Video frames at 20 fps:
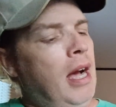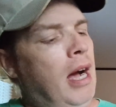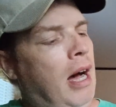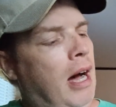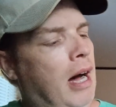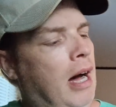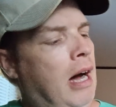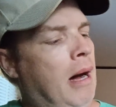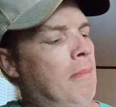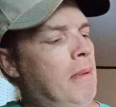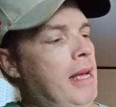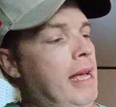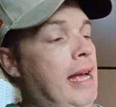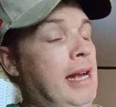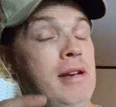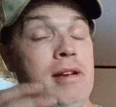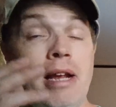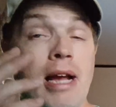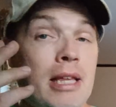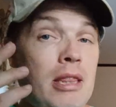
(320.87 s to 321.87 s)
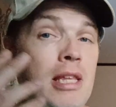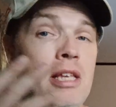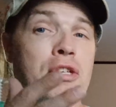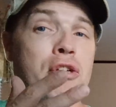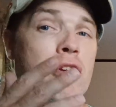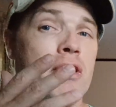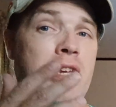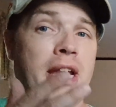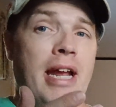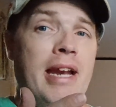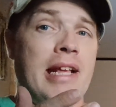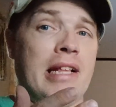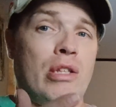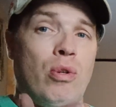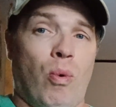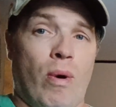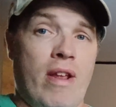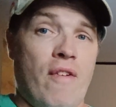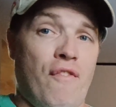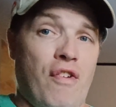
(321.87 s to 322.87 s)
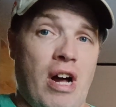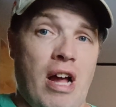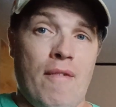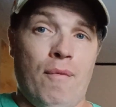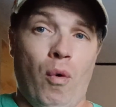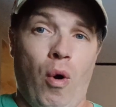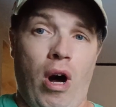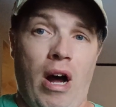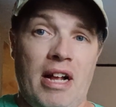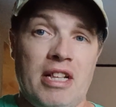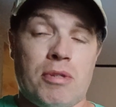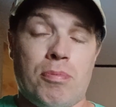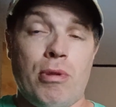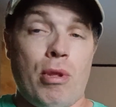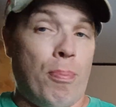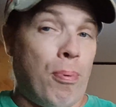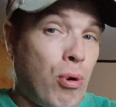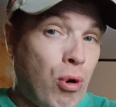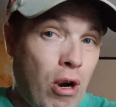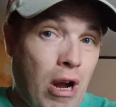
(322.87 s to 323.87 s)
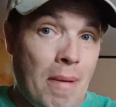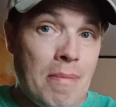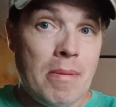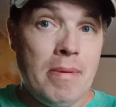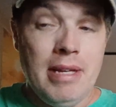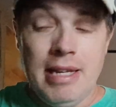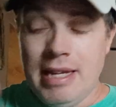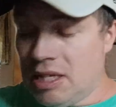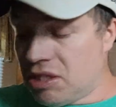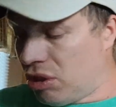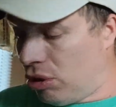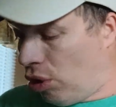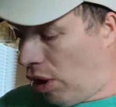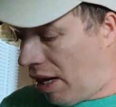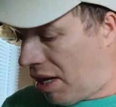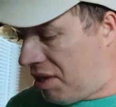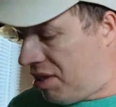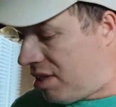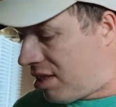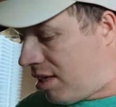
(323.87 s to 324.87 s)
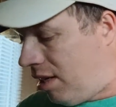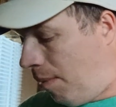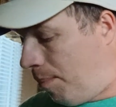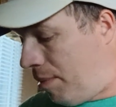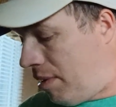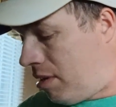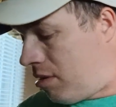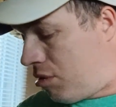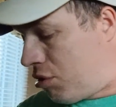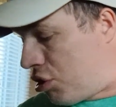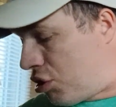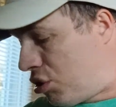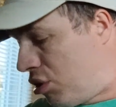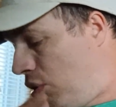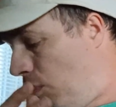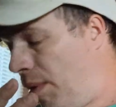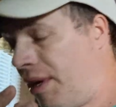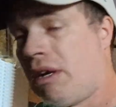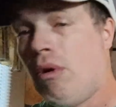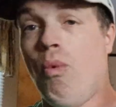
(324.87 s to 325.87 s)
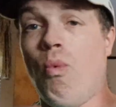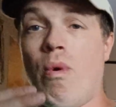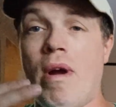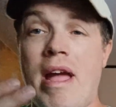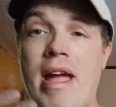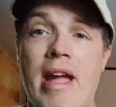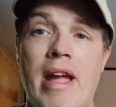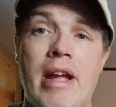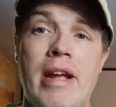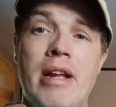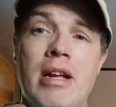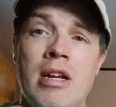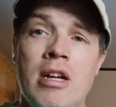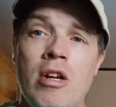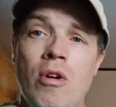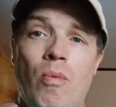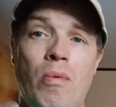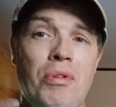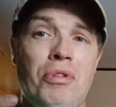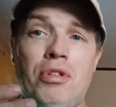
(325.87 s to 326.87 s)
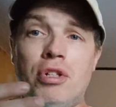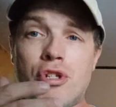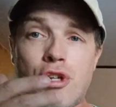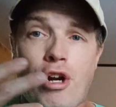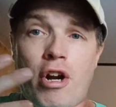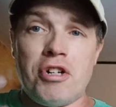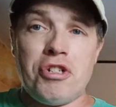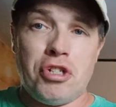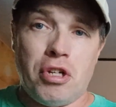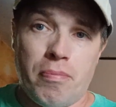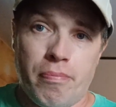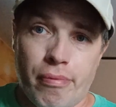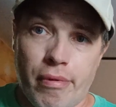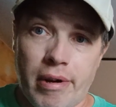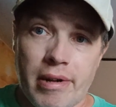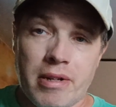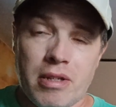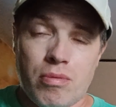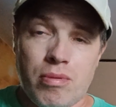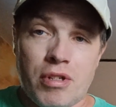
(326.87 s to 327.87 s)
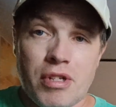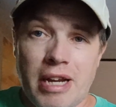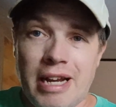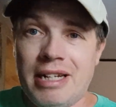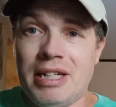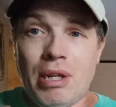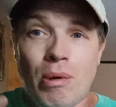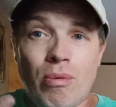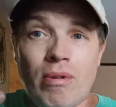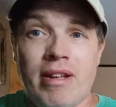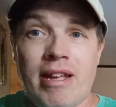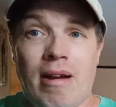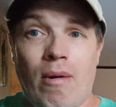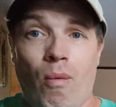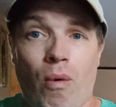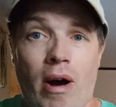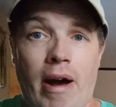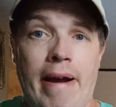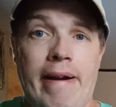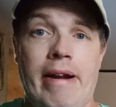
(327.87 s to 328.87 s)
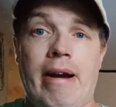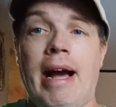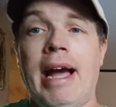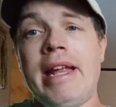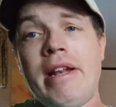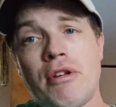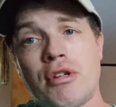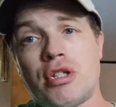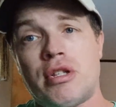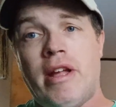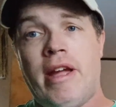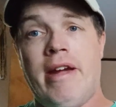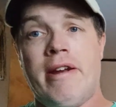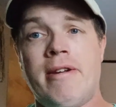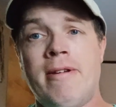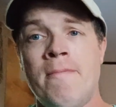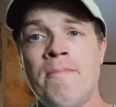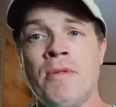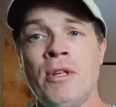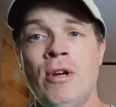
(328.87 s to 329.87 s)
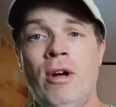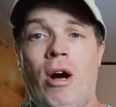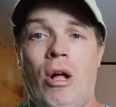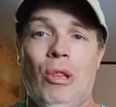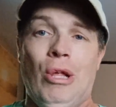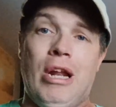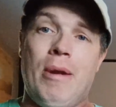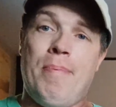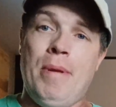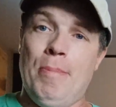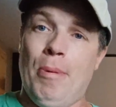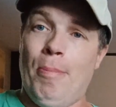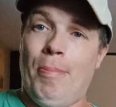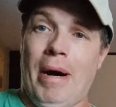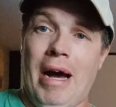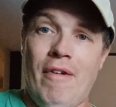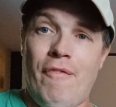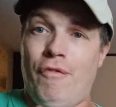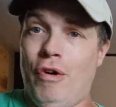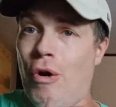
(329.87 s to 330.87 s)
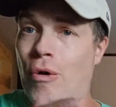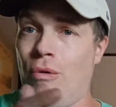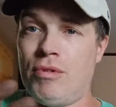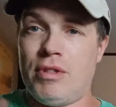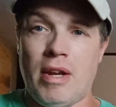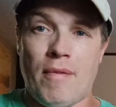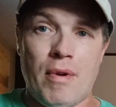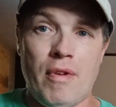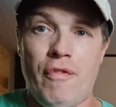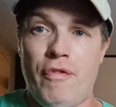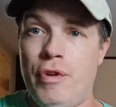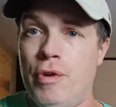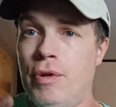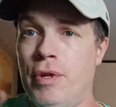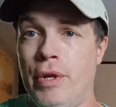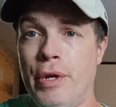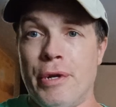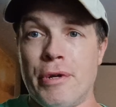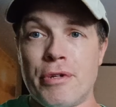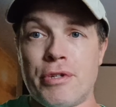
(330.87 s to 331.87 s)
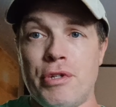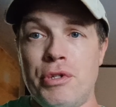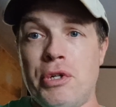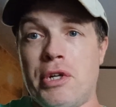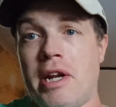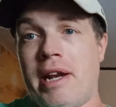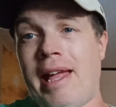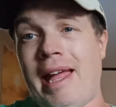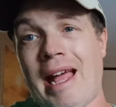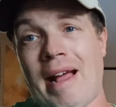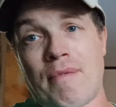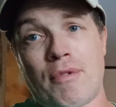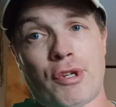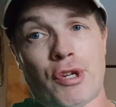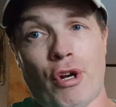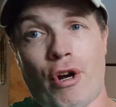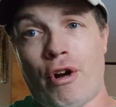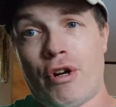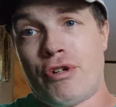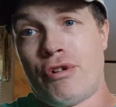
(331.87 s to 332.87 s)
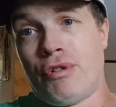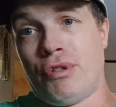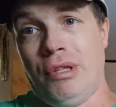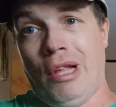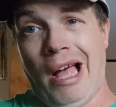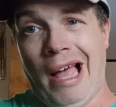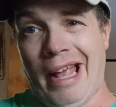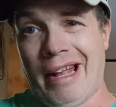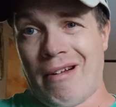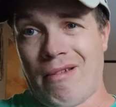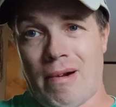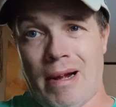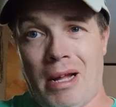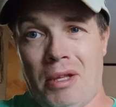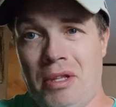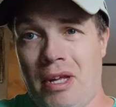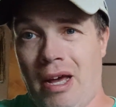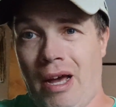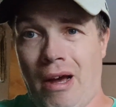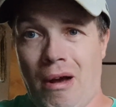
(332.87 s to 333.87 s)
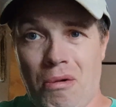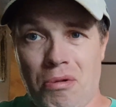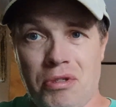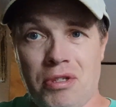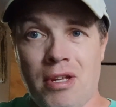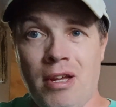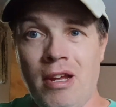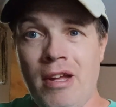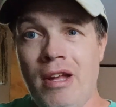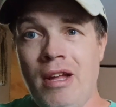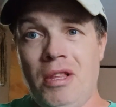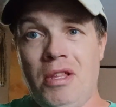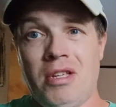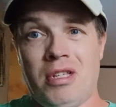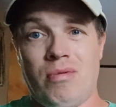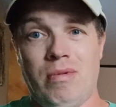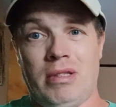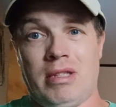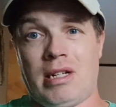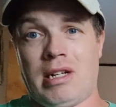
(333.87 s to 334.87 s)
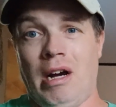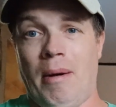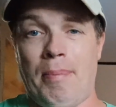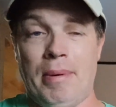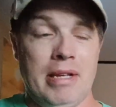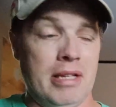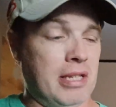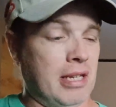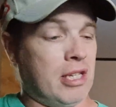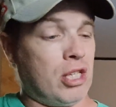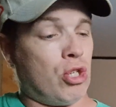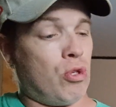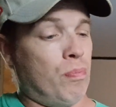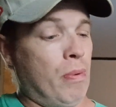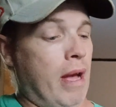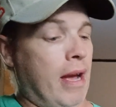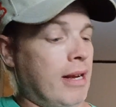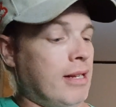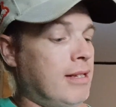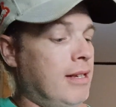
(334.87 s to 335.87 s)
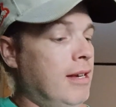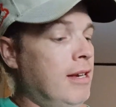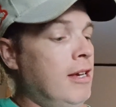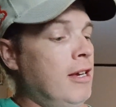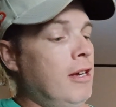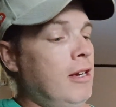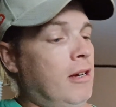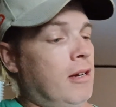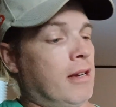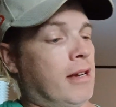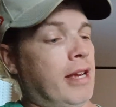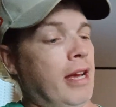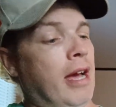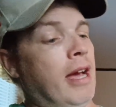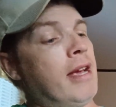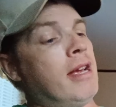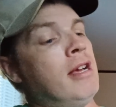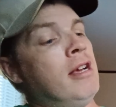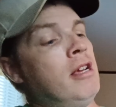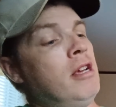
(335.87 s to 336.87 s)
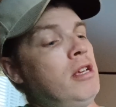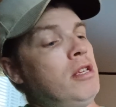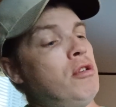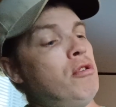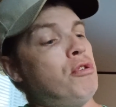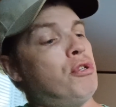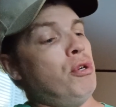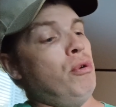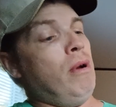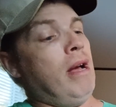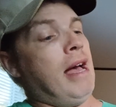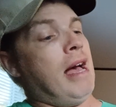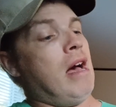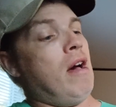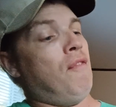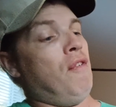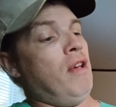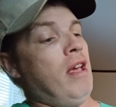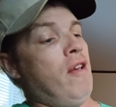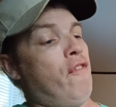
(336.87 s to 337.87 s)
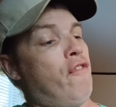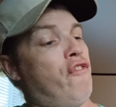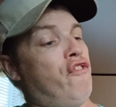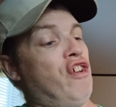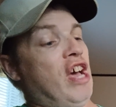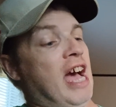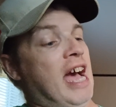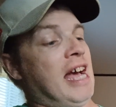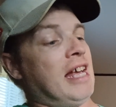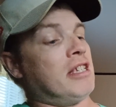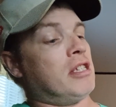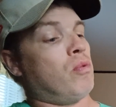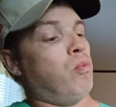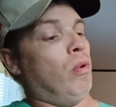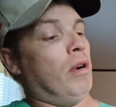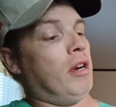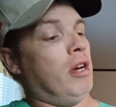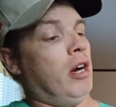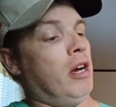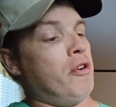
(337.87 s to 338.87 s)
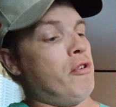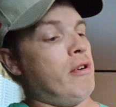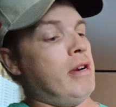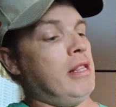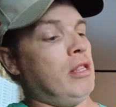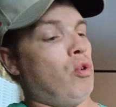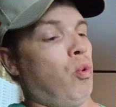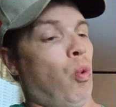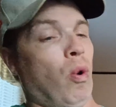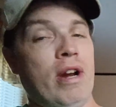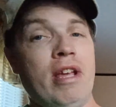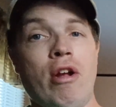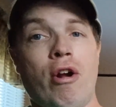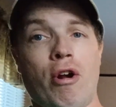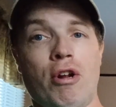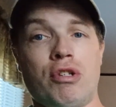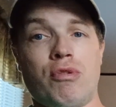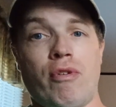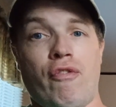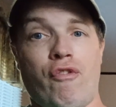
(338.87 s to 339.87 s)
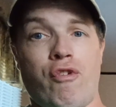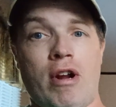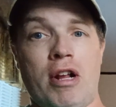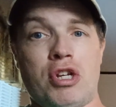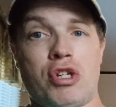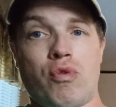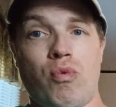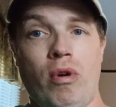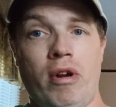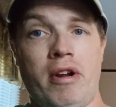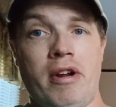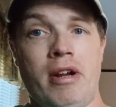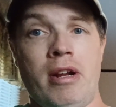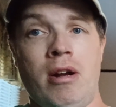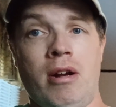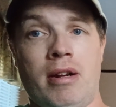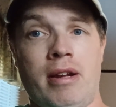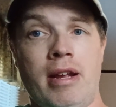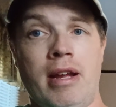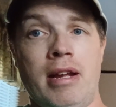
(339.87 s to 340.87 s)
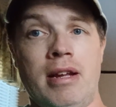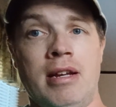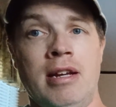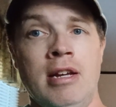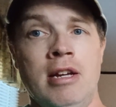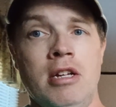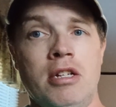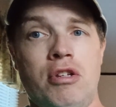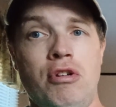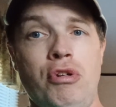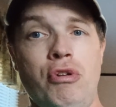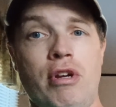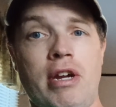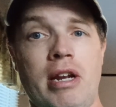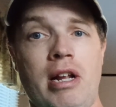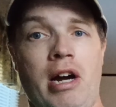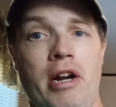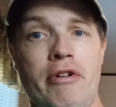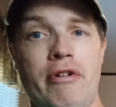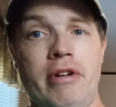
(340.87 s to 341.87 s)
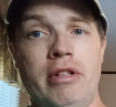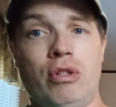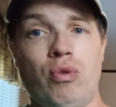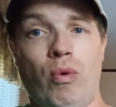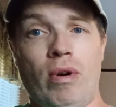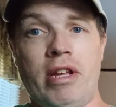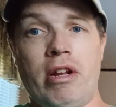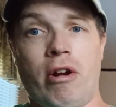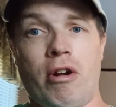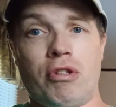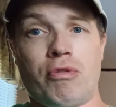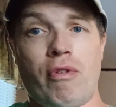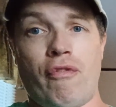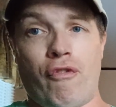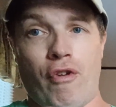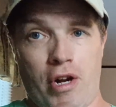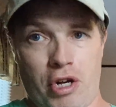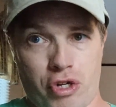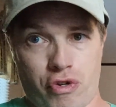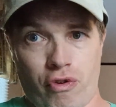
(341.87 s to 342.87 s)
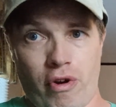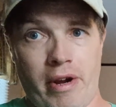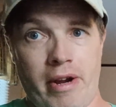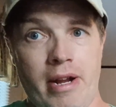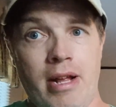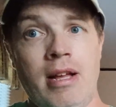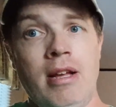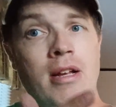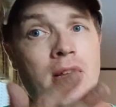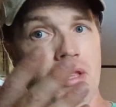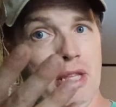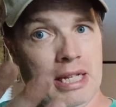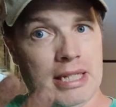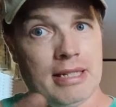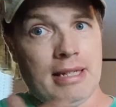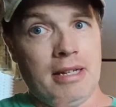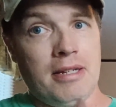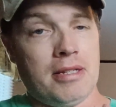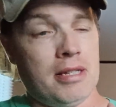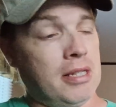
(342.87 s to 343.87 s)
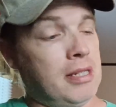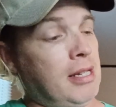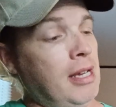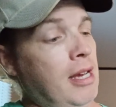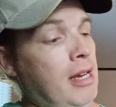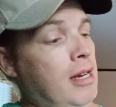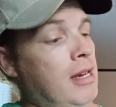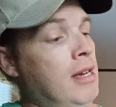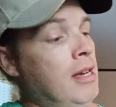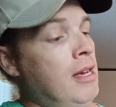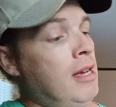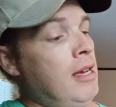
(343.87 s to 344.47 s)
And at least you're getting 25 watts. But the problem is a lot of these companies are just doing away with the charging bricks, which I don't get why. Now, I understand a lot of people buy phones every few years, so you're going to have chargers lying around the house. This is what the companies expect. Okay, you do have a fast 120 hertz refresh rate. Okay, so you do get 120 hertz refresh rate. That's nice to see.